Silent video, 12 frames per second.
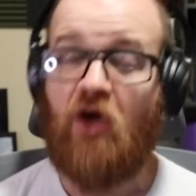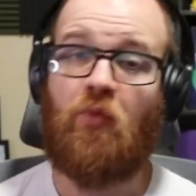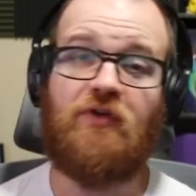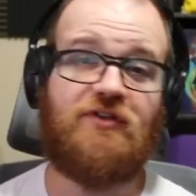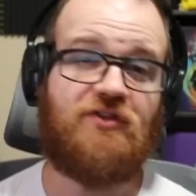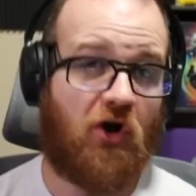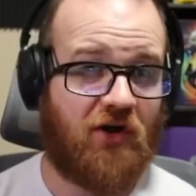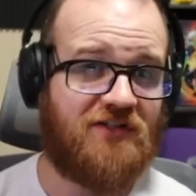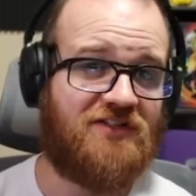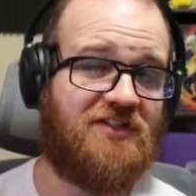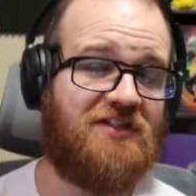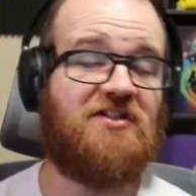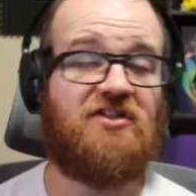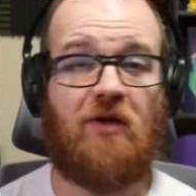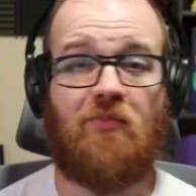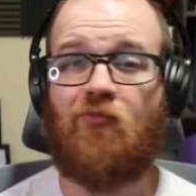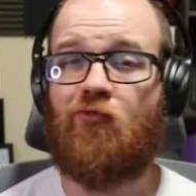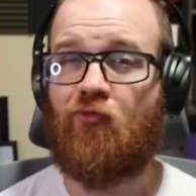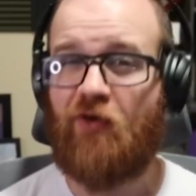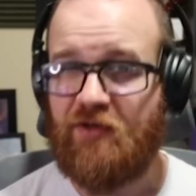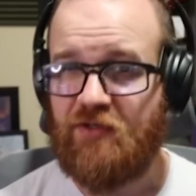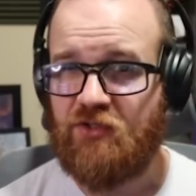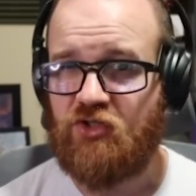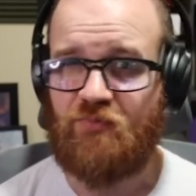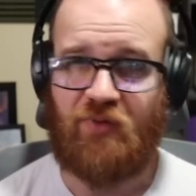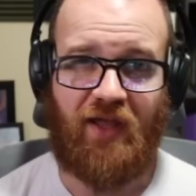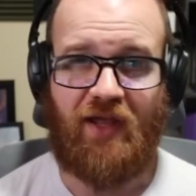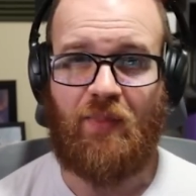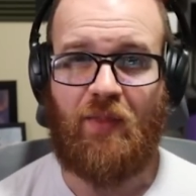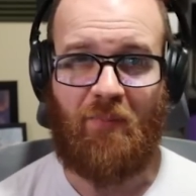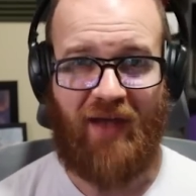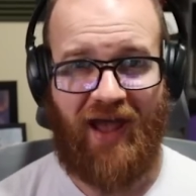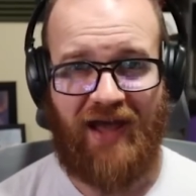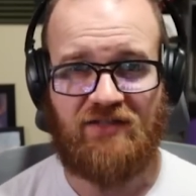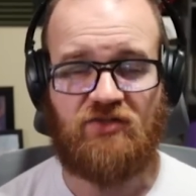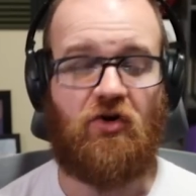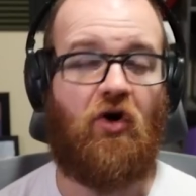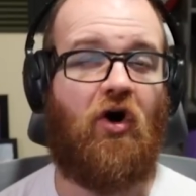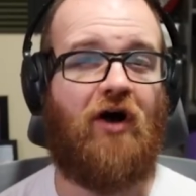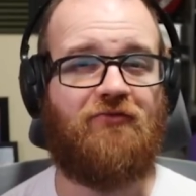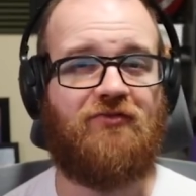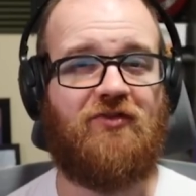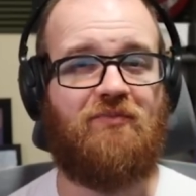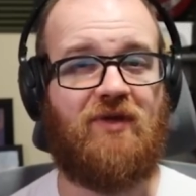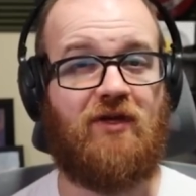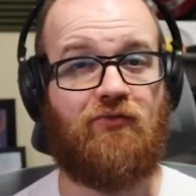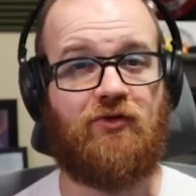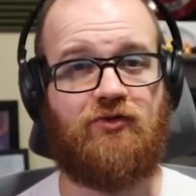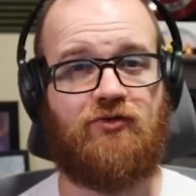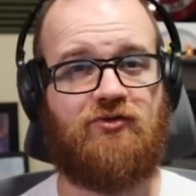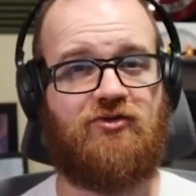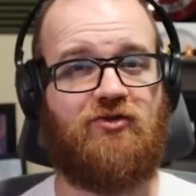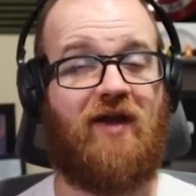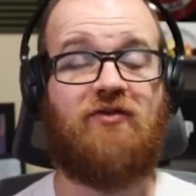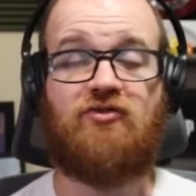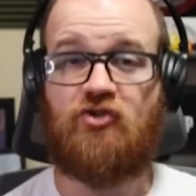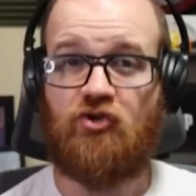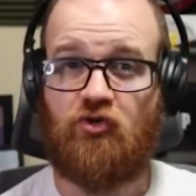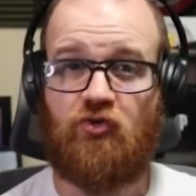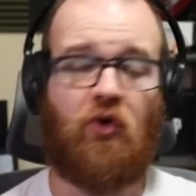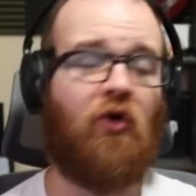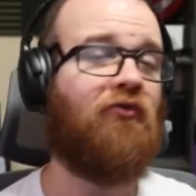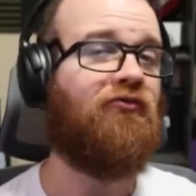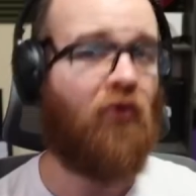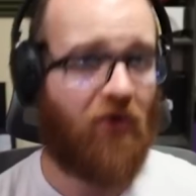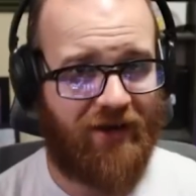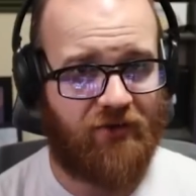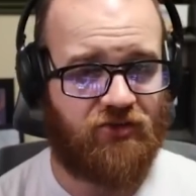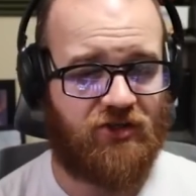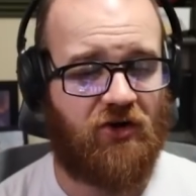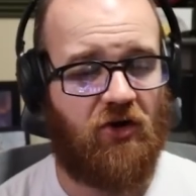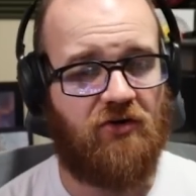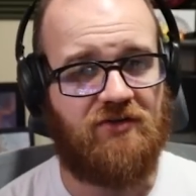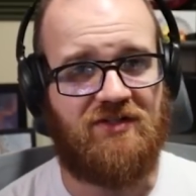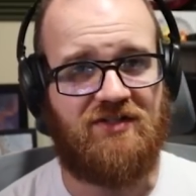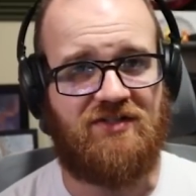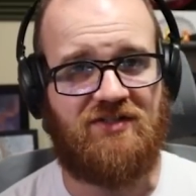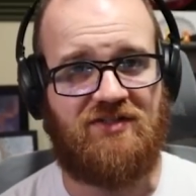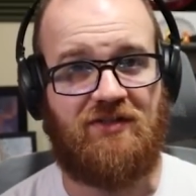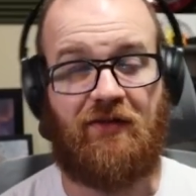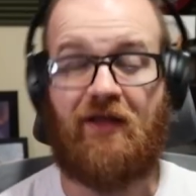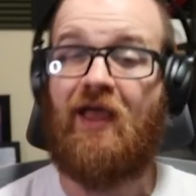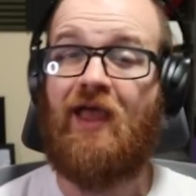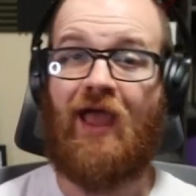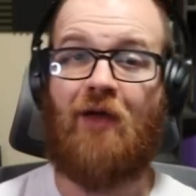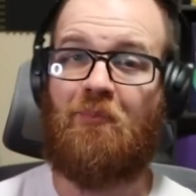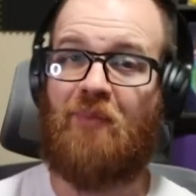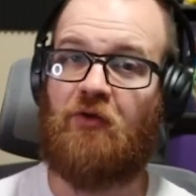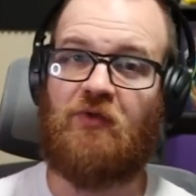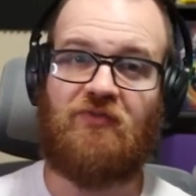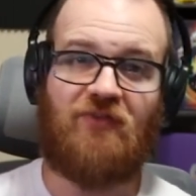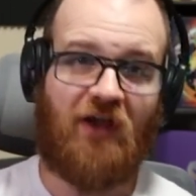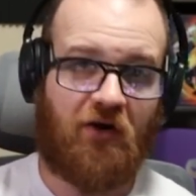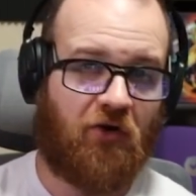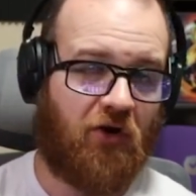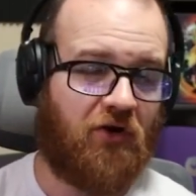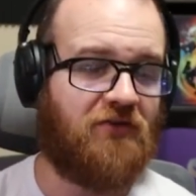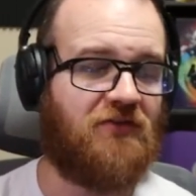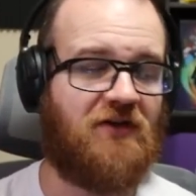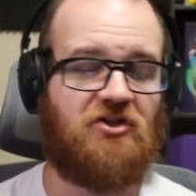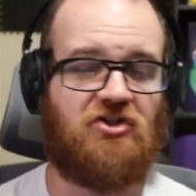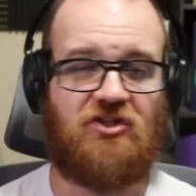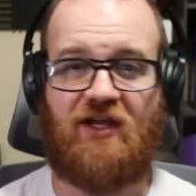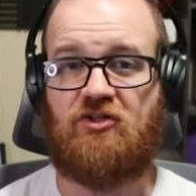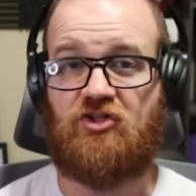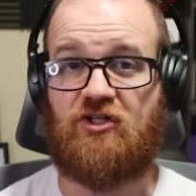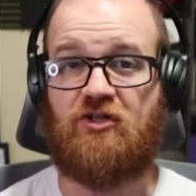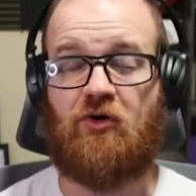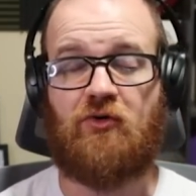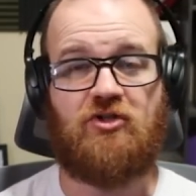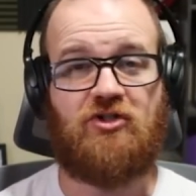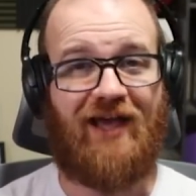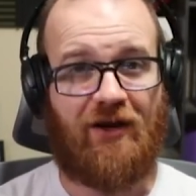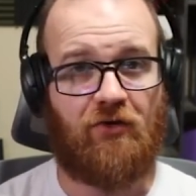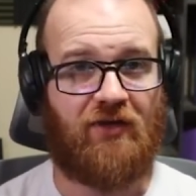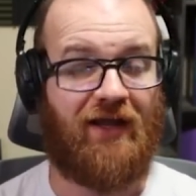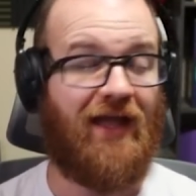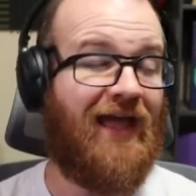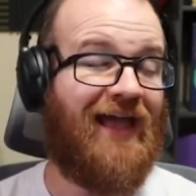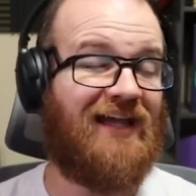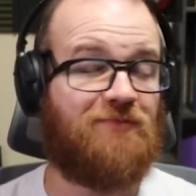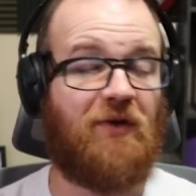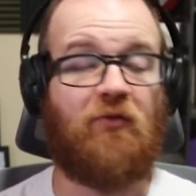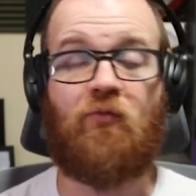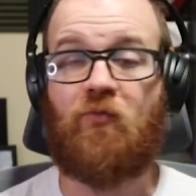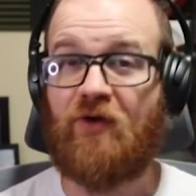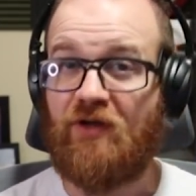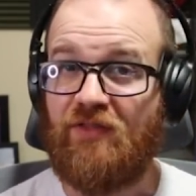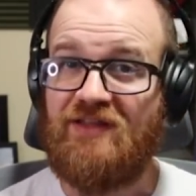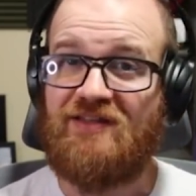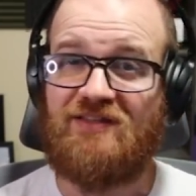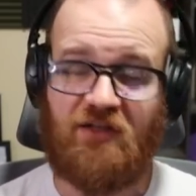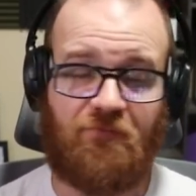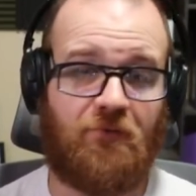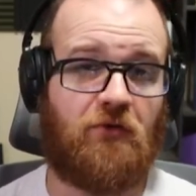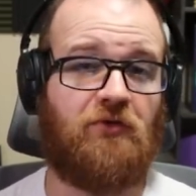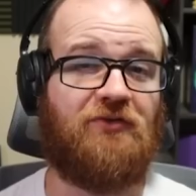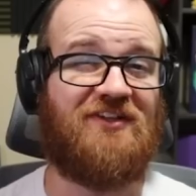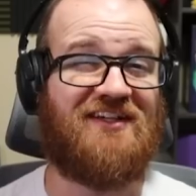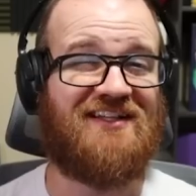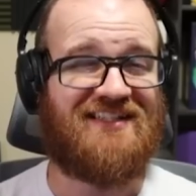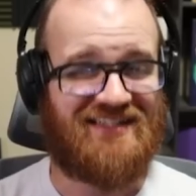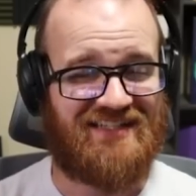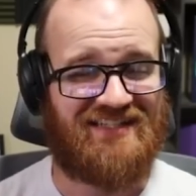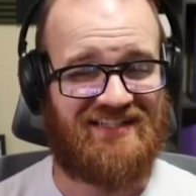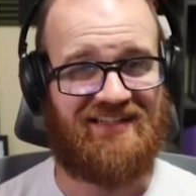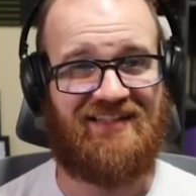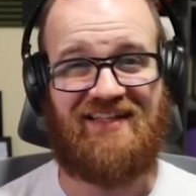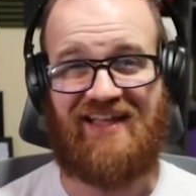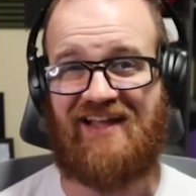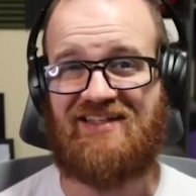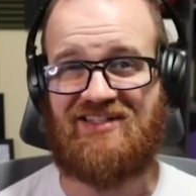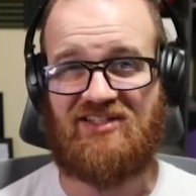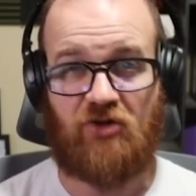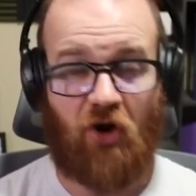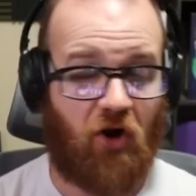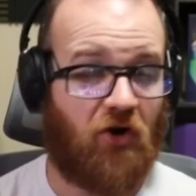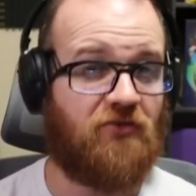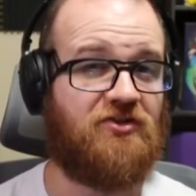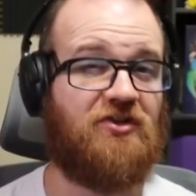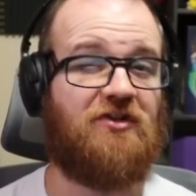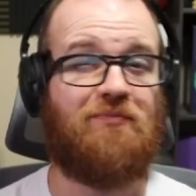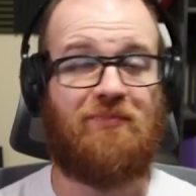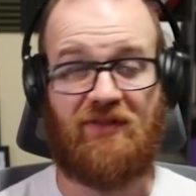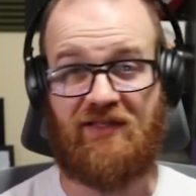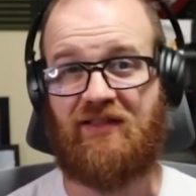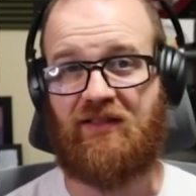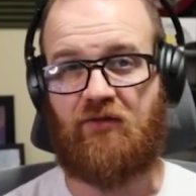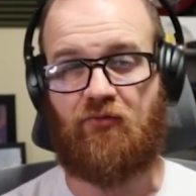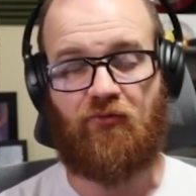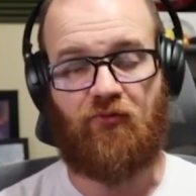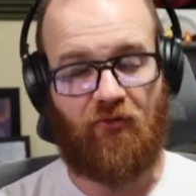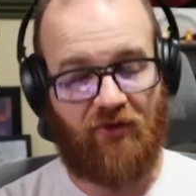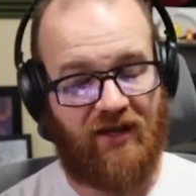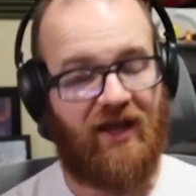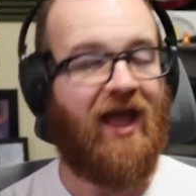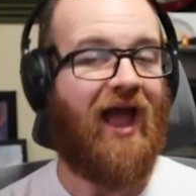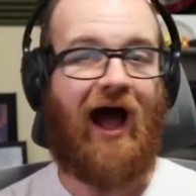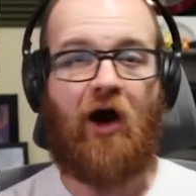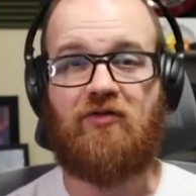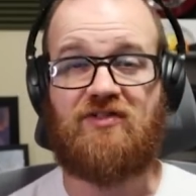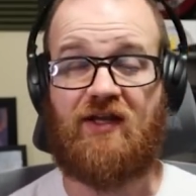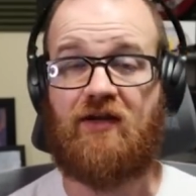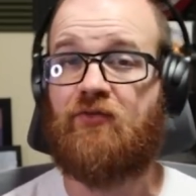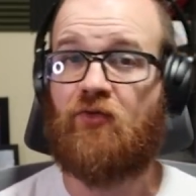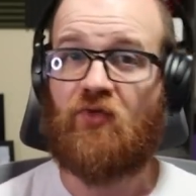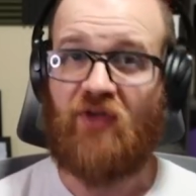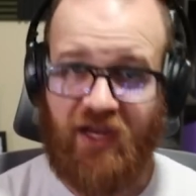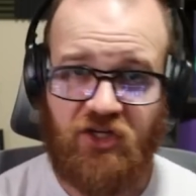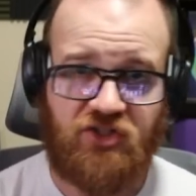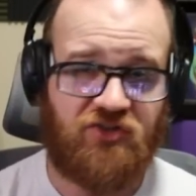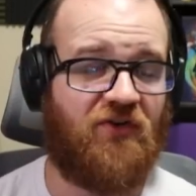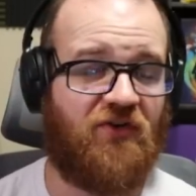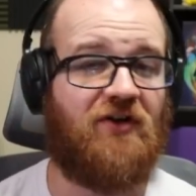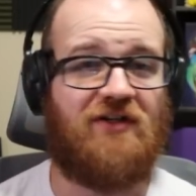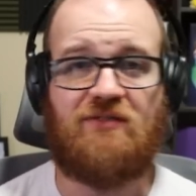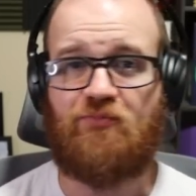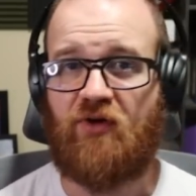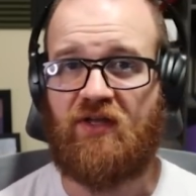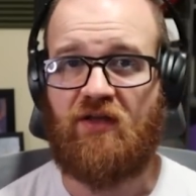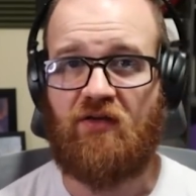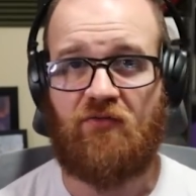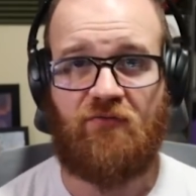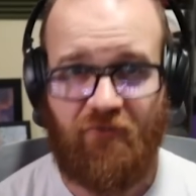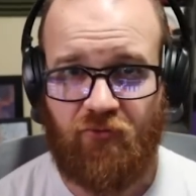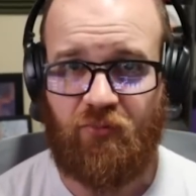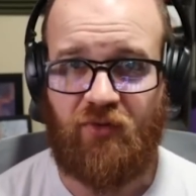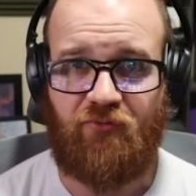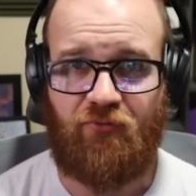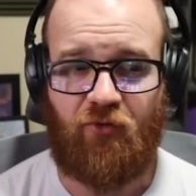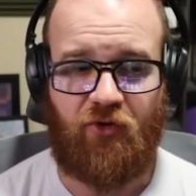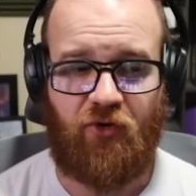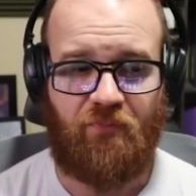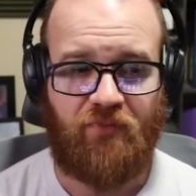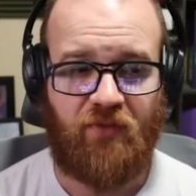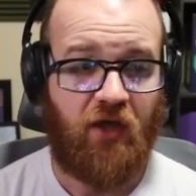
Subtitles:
While Scar has seen some fringed play in the past, often being reduced to a 2 or 4 energy card consistently and paired with tech cards like Shang-Chi or Shadow King, it's been really difficult to consistently get Scar to completely free outside of location variants breaking favorably for you.